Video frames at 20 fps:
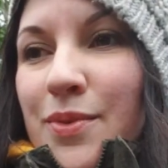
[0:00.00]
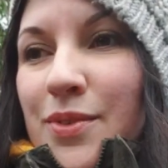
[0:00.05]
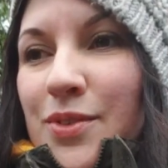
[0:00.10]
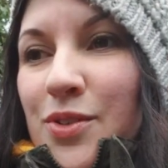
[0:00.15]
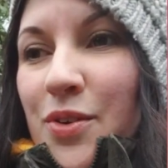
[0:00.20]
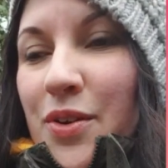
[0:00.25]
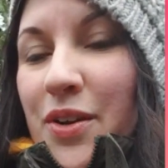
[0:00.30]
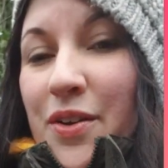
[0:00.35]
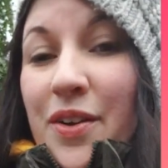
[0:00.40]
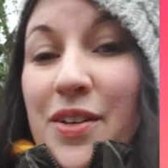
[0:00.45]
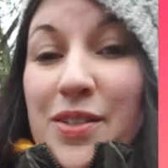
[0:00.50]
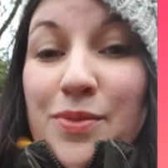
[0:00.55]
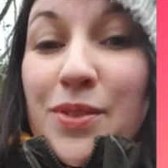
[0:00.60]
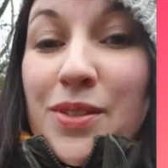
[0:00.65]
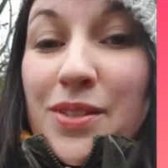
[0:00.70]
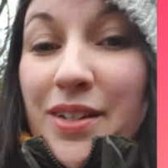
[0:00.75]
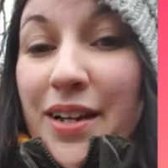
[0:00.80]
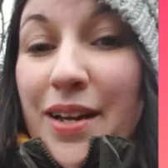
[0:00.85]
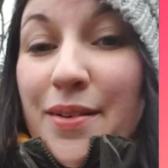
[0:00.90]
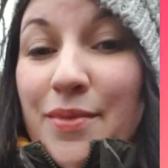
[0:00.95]
during Christmas
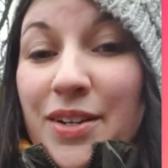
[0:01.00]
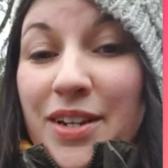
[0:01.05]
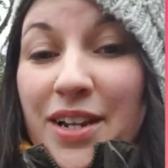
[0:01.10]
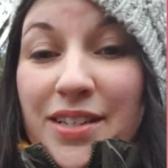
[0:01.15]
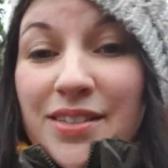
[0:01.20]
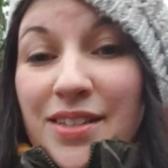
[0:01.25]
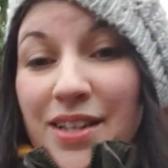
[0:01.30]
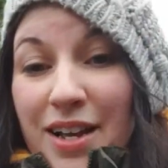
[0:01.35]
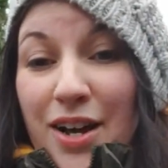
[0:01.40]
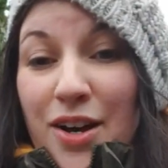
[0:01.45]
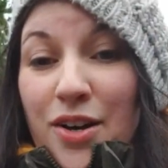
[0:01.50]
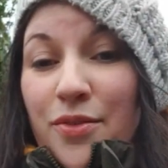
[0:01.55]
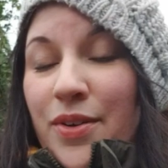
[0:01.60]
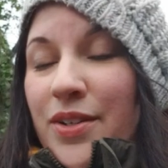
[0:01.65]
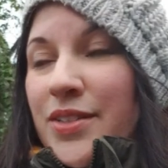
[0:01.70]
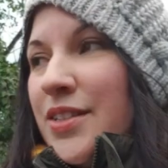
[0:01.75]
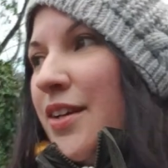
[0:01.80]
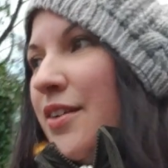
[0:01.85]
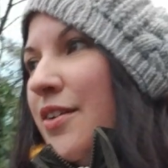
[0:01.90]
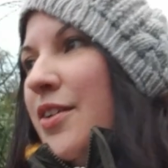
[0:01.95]
time, it doesn't count
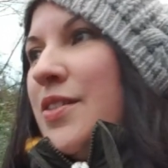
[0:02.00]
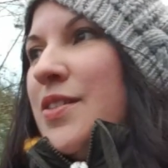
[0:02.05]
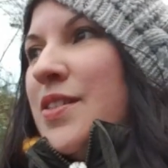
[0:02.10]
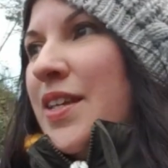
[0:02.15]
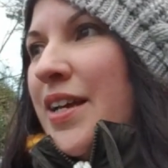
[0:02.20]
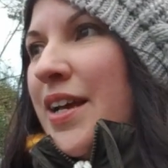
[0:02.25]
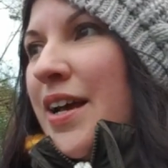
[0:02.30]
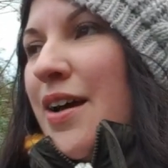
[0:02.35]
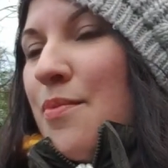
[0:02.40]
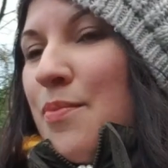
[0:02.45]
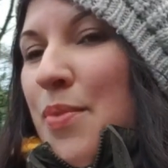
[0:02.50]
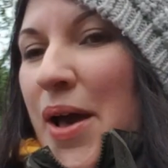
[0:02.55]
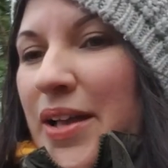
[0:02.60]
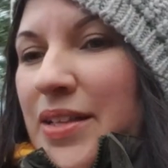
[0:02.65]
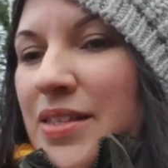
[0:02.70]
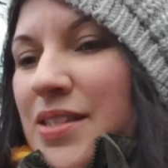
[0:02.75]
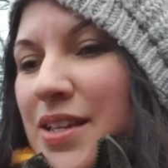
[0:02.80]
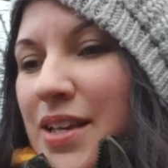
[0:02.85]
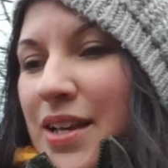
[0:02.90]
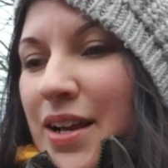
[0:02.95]
whether they're a good singer, a bad
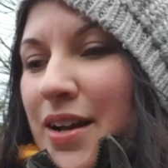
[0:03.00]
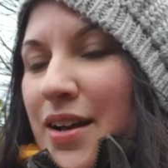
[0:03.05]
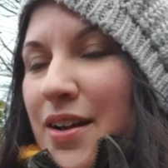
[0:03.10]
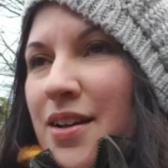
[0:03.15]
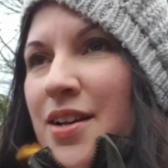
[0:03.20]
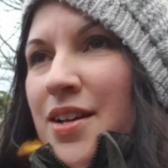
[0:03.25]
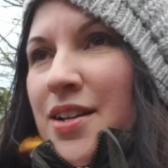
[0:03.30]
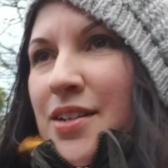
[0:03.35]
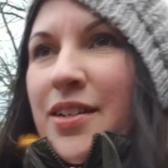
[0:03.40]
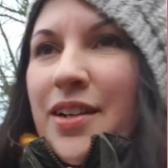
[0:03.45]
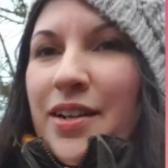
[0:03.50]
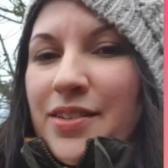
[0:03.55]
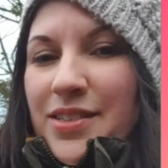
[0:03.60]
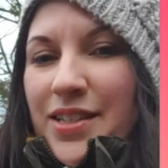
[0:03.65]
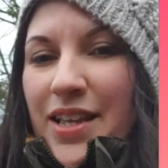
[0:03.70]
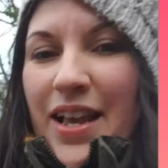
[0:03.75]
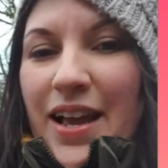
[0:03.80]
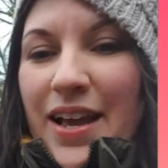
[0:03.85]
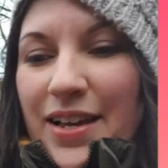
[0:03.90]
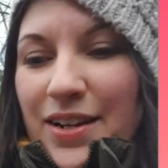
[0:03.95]
singer, no
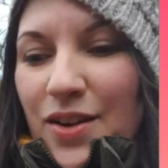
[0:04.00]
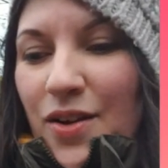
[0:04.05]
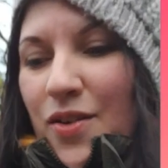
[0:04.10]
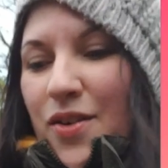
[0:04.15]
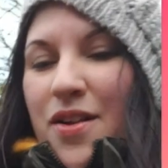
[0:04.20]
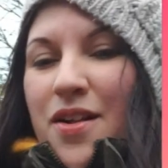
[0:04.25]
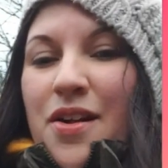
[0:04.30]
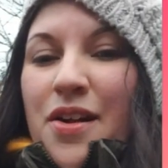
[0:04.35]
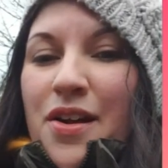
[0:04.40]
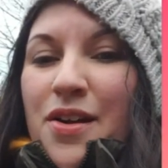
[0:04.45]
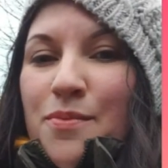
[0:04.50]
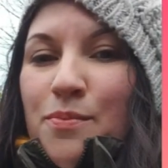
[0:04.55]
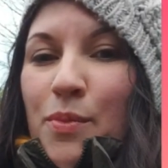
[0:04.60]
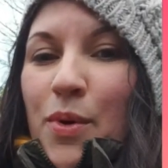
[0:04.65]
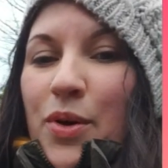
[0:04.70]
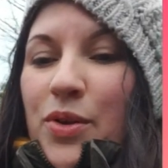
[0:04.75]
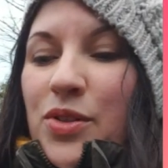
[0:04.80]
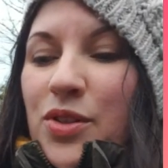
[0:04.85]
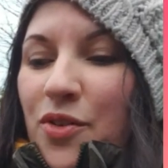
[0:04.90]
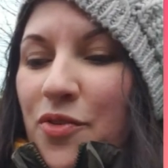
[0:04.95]
singer at all.
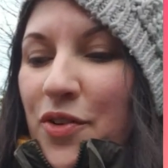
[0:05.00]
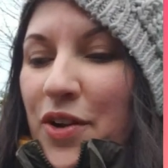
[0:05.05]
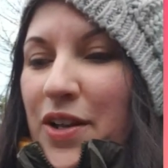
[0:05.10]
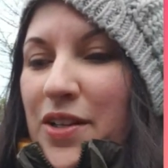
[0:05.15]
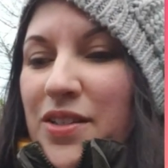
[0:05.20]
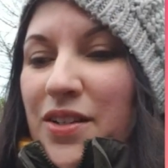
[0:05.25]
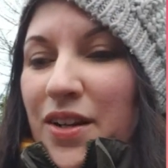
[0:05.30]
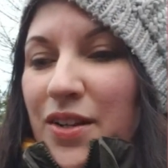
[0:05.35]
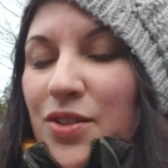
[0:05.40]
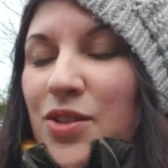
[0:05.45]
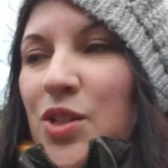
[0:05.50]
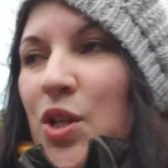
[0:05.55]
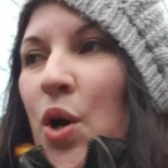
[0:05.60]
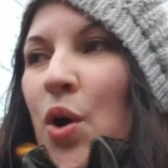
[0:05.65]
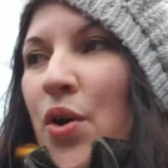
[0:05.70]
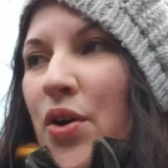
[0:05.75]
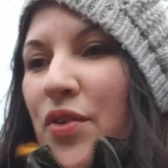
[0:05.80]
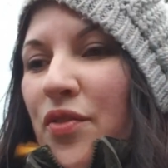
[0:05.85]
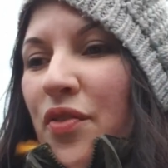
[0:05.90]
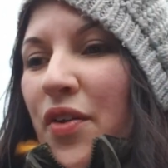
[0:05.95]
Most of us are
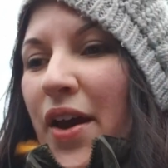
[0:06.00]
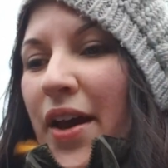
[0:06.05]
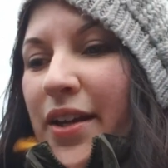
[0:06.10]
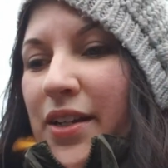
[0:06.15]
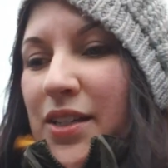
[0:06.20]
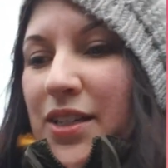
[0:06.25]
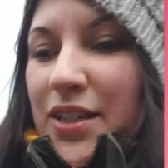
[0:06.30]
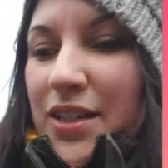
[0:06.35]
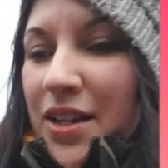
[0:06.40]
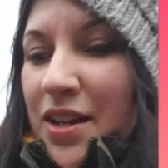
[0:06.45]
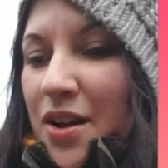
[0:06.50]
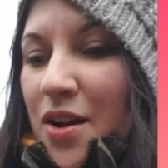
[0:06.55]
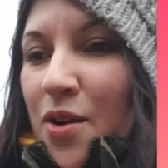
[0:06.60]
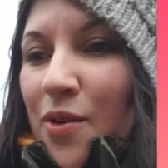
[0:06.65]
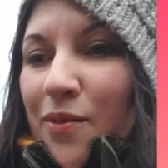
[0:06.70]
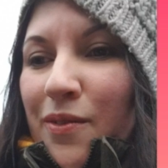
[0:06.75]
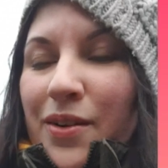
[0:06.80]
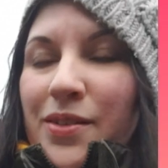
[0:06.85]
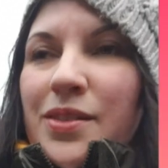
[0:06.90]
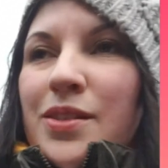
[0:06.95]
so infected
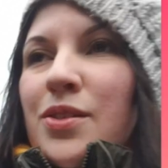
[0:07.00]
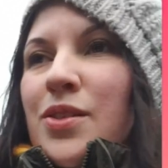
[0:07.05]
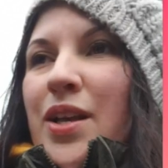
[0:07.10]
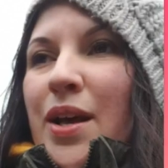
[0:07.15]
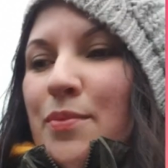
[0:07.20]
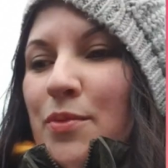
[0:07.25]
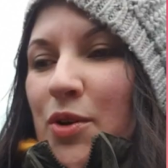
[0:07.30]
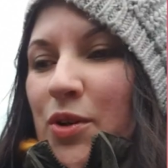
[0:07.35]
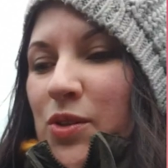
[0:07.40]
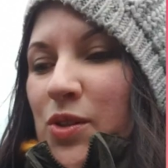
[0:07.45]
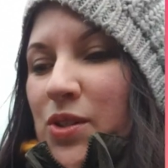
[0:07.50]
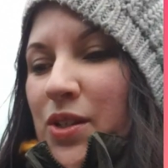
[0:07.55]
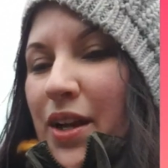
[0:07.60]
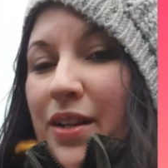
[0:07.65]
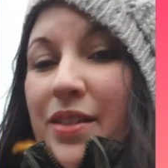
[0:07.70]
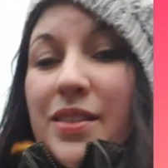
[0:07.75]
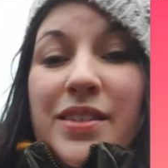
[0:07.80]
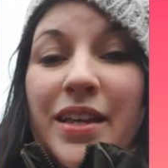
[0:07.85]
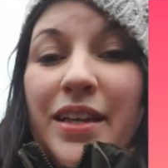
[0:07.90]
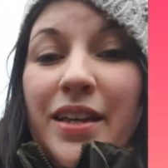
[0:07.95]
once someone
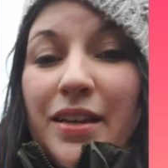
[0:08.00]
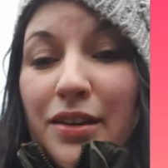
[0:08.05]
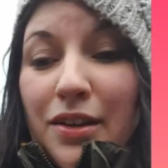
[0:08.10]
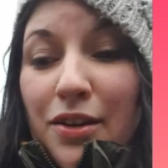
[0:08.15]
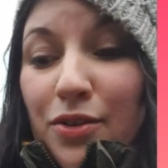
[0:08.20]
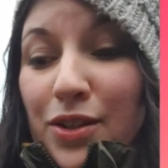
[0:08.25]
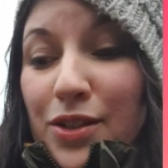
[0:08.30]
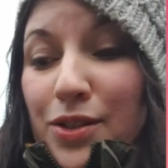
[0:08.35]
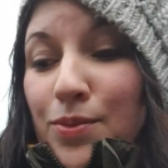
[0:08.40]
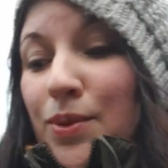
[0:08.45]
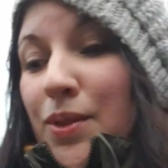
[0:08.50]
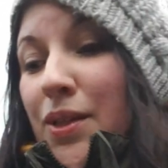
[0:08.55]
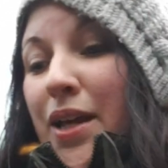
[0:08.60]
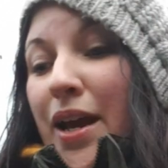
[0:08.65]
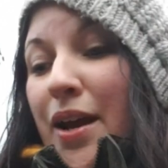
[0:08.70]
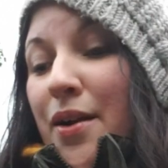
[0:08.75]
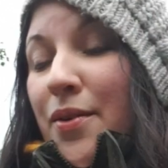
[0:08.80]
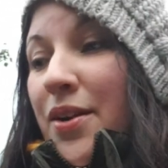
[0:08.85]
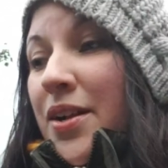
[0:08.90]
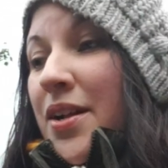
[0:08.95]
starts singing a Christmas
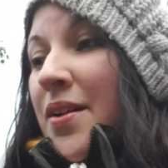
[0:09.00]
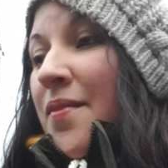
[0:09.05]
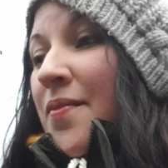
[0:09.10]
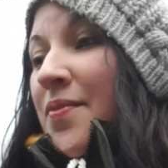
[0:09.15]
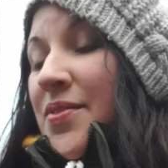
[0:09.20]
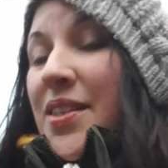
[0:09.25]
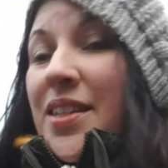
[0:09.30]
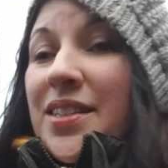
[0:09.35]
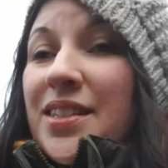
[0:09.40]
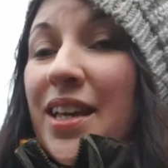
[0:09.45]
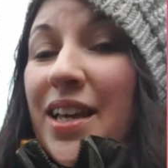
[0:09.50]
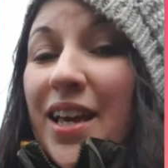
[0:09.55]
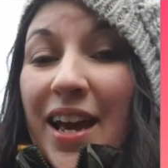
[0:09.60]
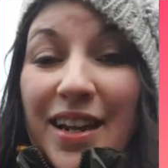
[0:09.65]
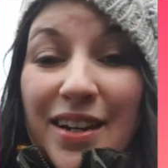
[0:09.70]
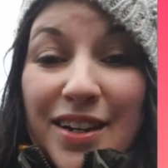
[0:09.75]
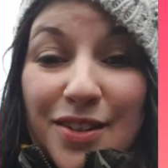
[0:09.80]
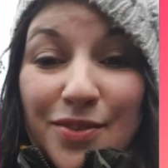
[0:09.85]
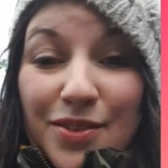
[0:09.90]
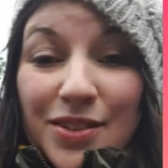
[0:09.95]
carol that they
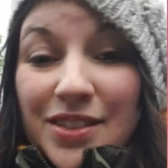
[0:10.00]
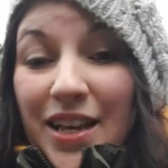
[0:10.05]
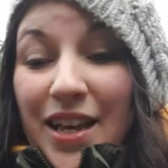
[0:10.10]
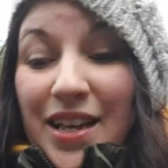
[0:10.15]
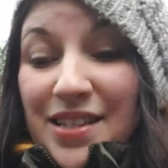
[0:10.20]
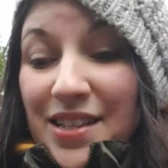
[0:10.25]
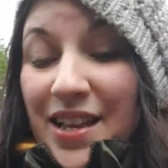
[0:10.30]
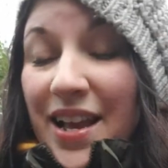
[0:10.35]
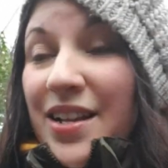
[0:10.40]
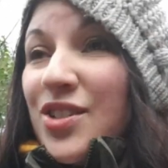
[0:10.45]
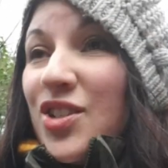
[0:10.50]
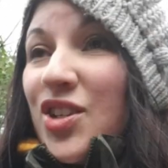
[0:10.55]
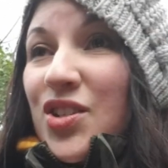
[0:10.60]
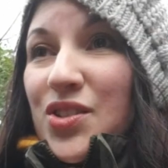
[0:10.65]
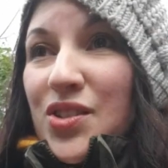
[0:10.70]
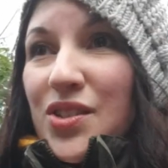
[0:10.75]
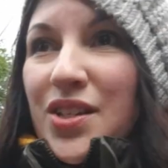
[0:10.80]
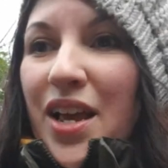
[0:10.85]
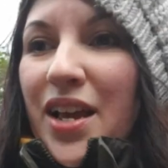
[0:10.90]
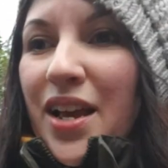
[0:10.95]
cannot resist and just
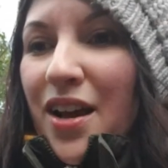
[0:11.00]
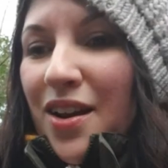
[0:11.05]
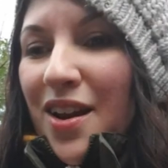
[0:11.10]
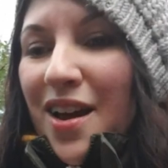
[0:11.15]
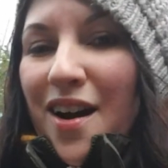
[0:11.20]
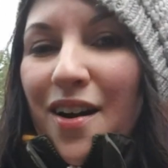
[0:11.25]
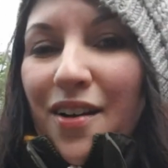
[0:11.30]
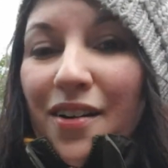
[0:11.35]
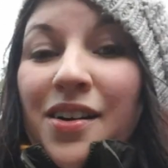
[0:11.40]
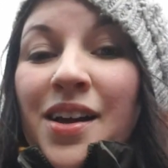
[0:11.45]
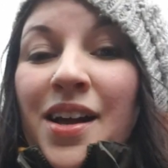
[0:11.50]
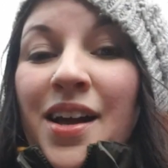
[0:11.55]
sing along.